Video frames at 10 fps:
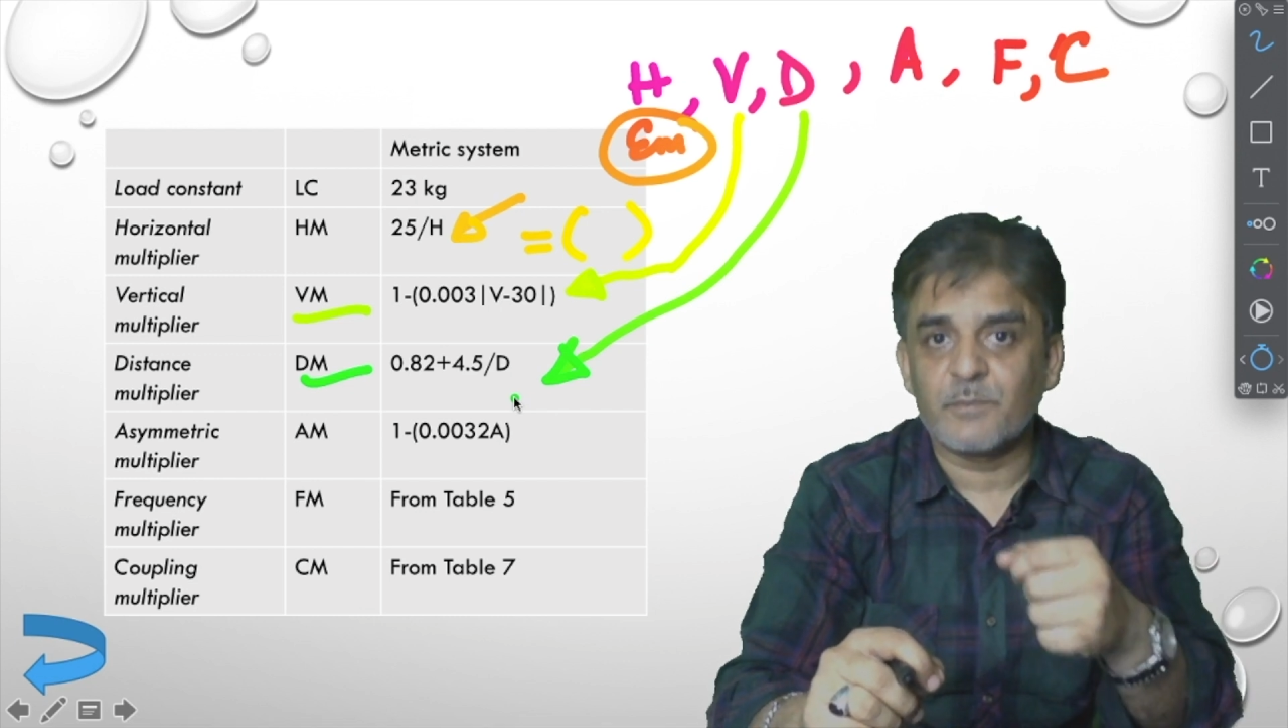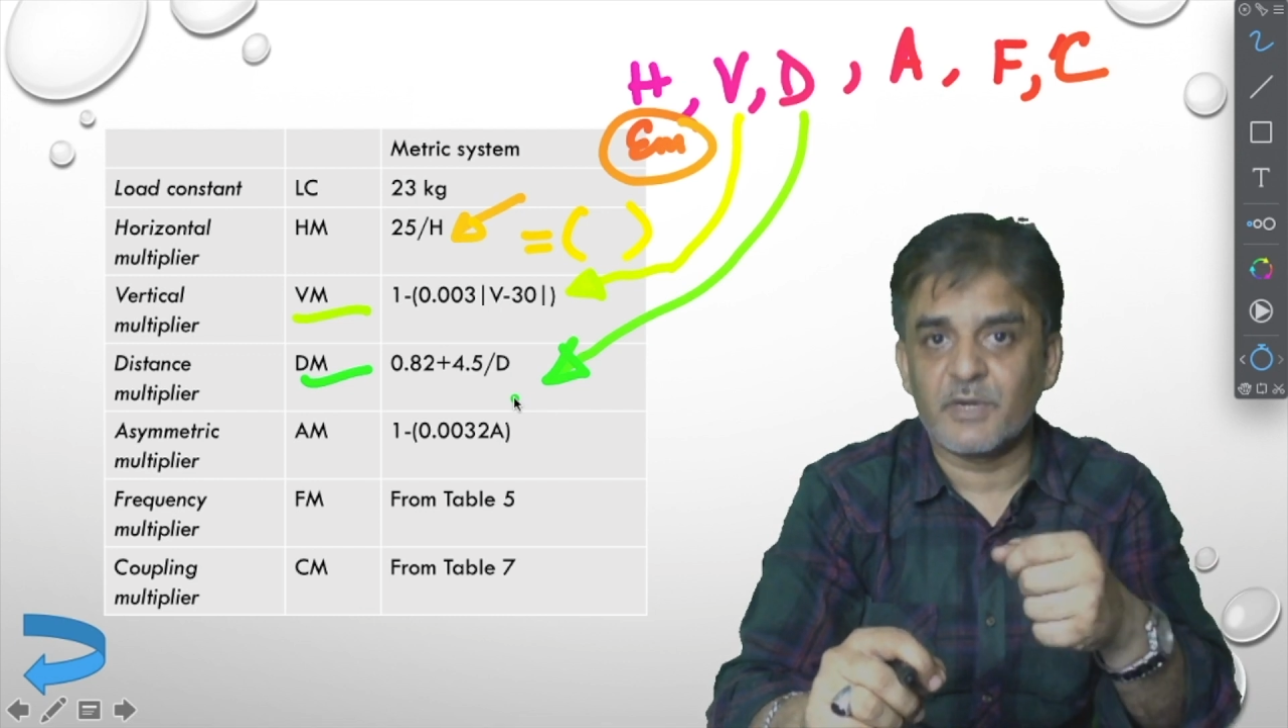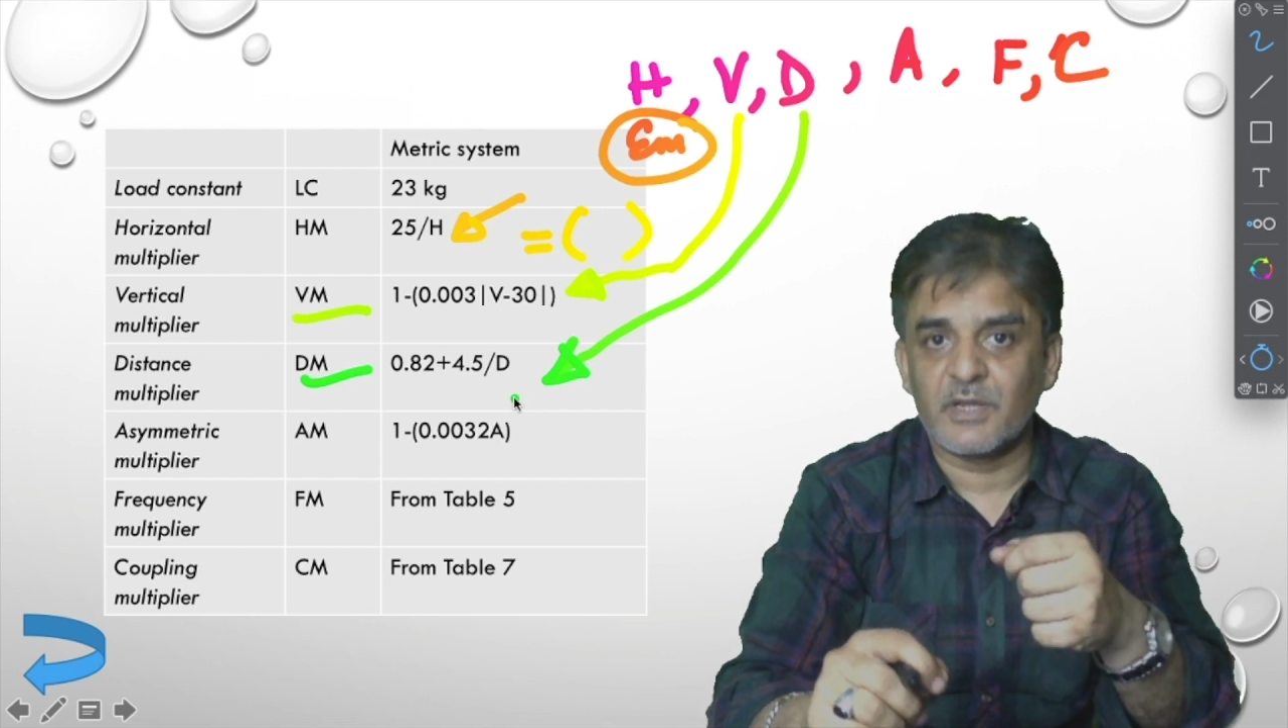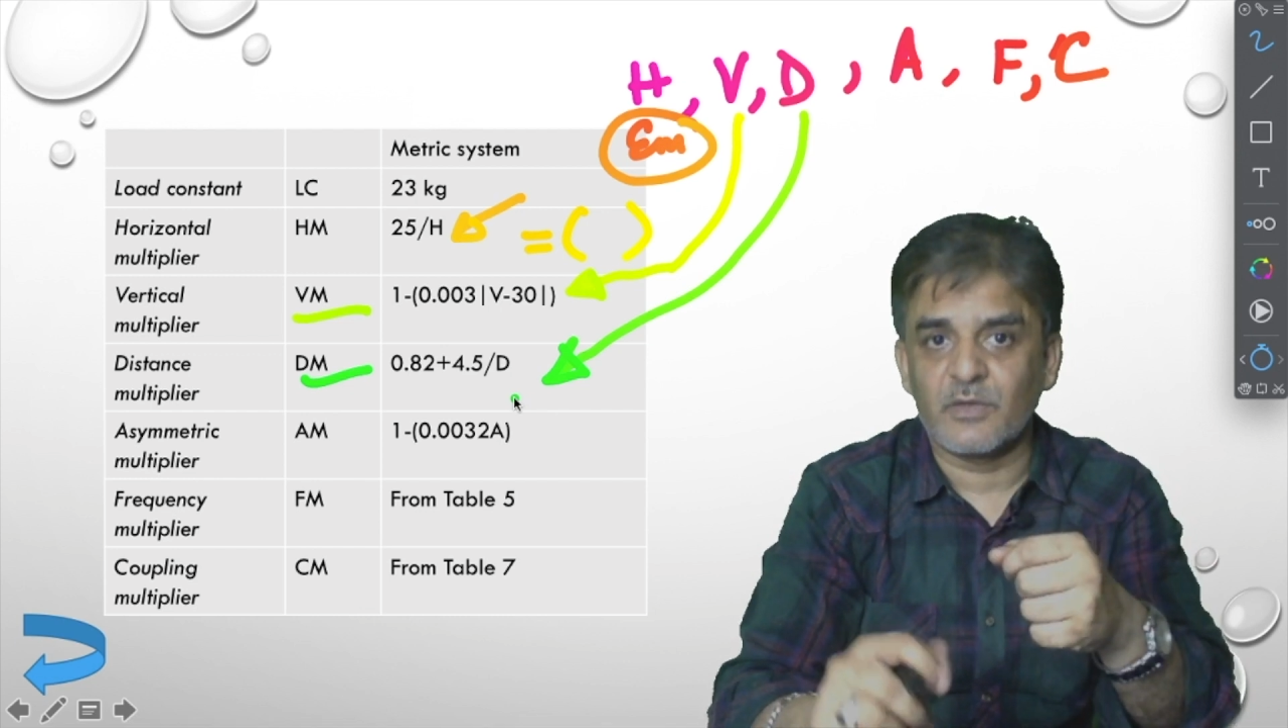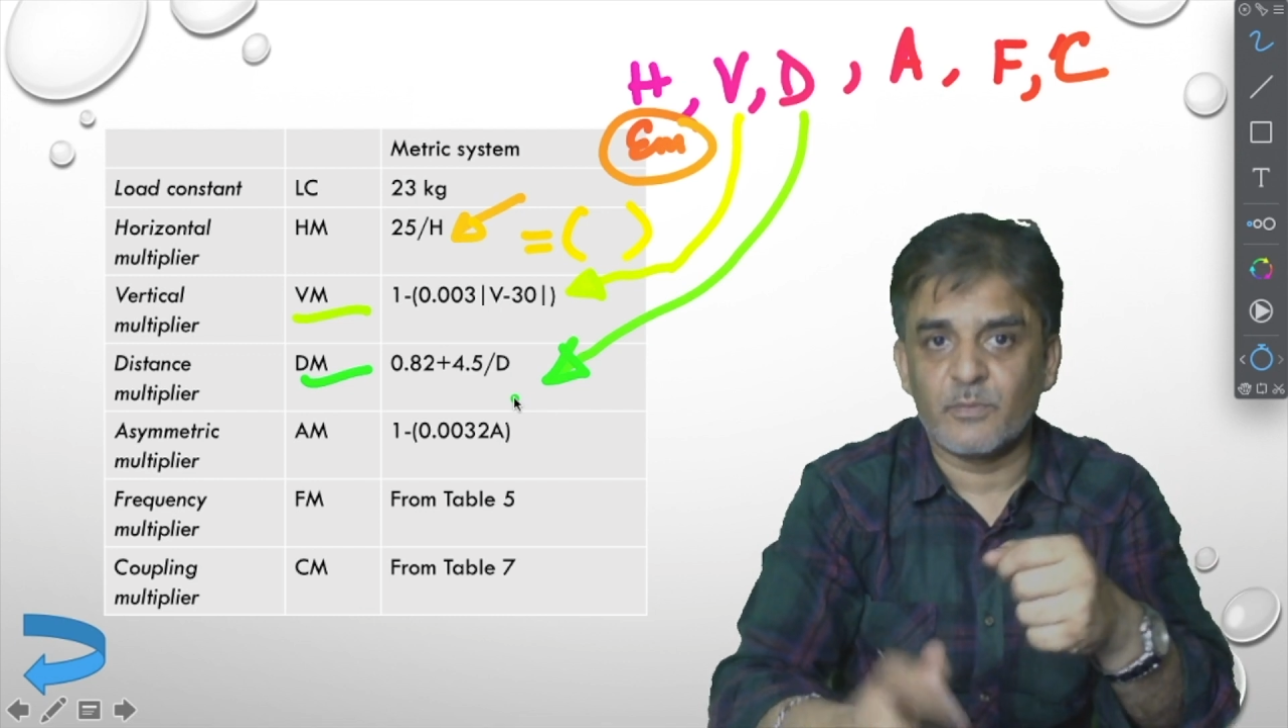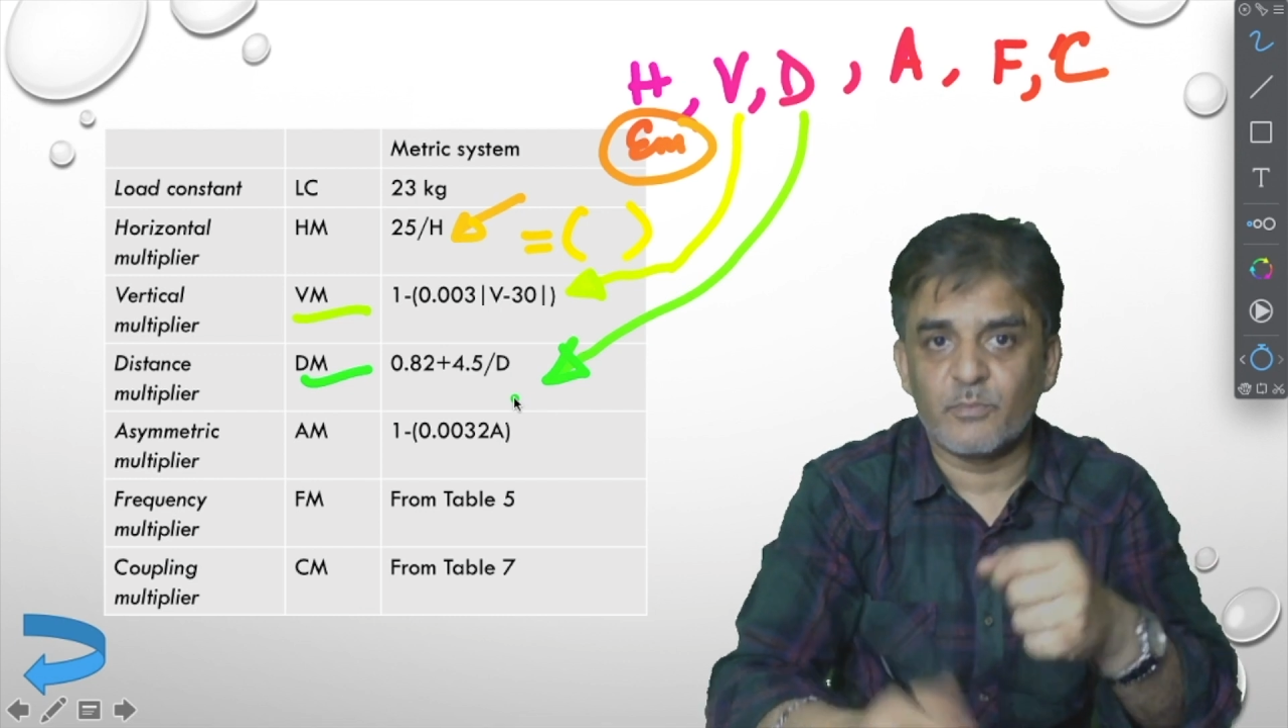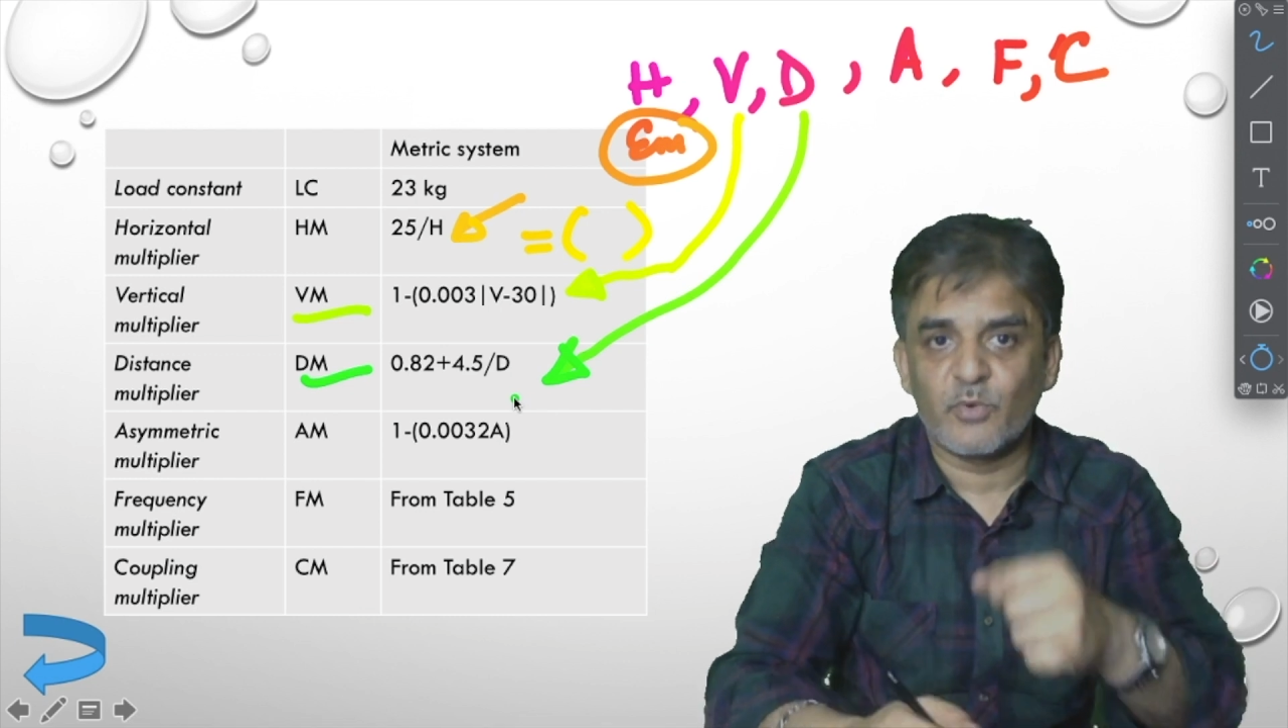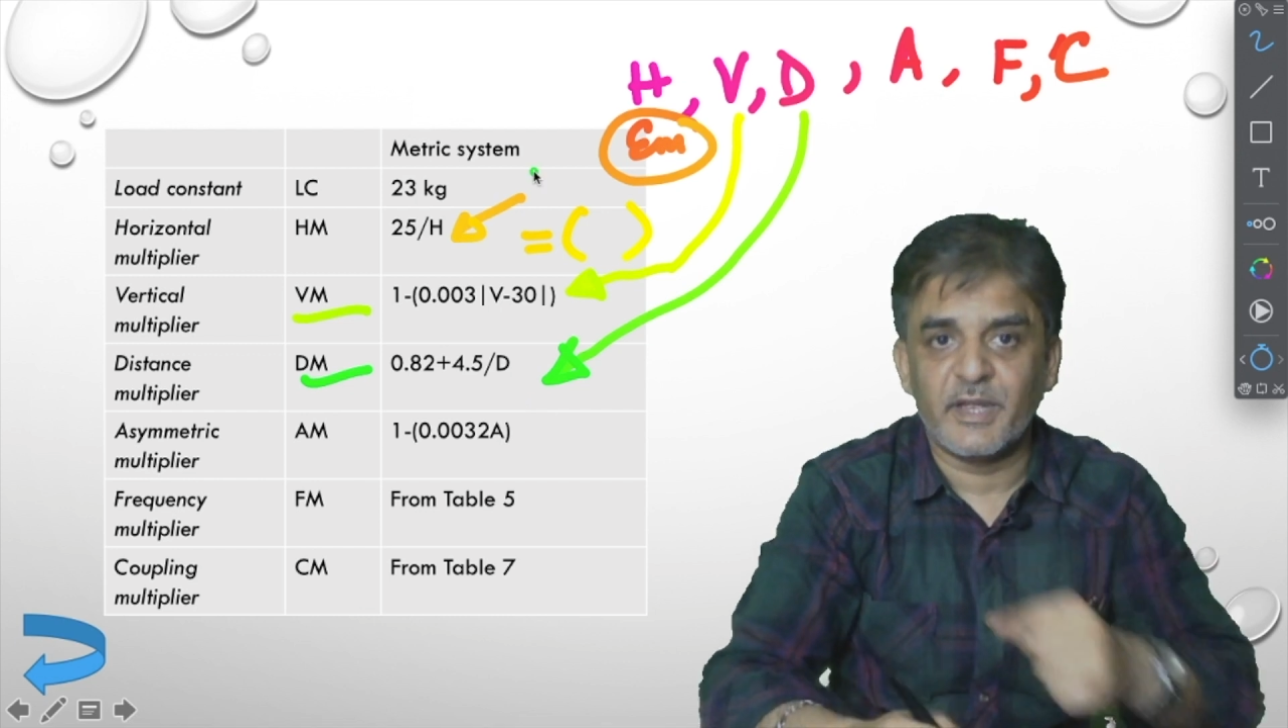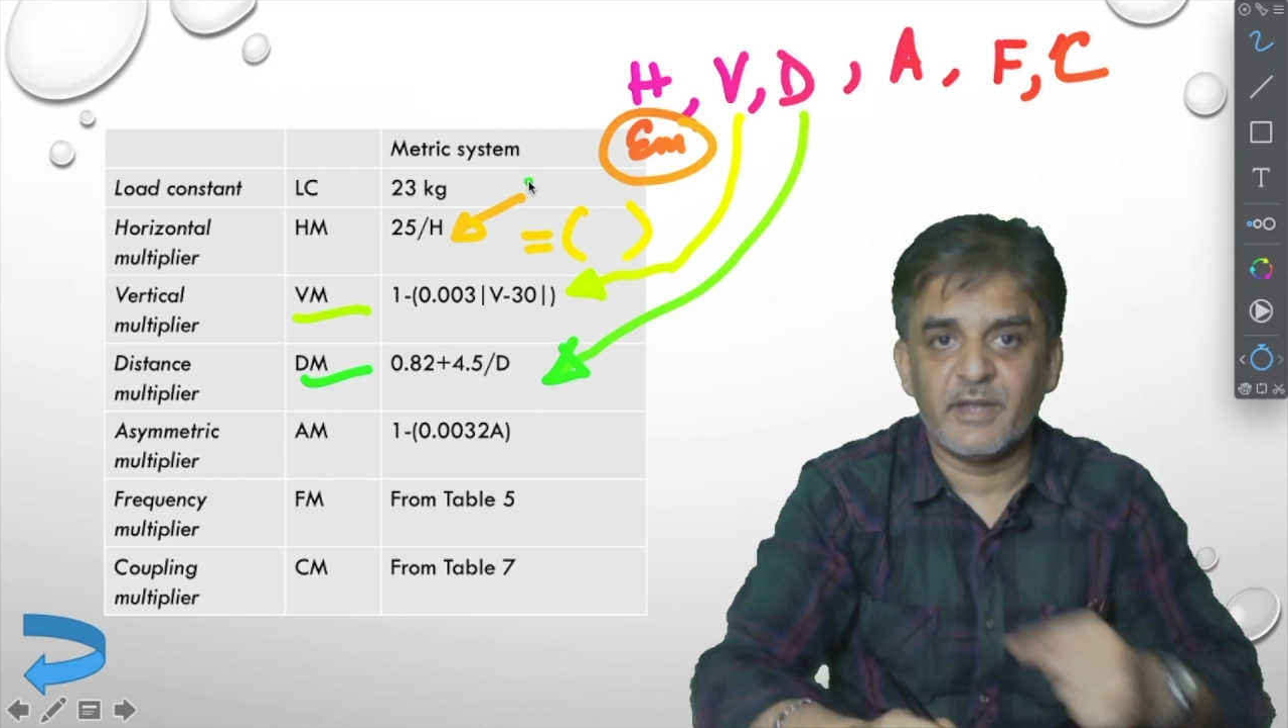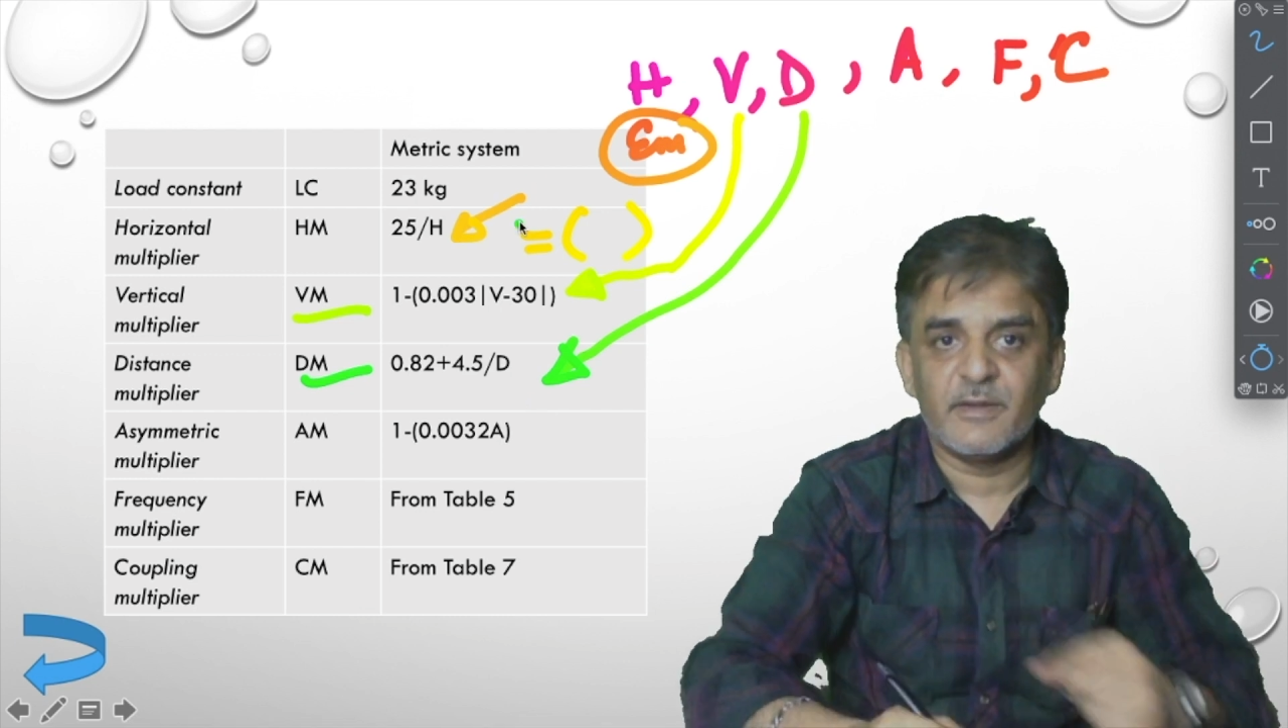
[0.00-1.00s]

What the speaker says: particular point.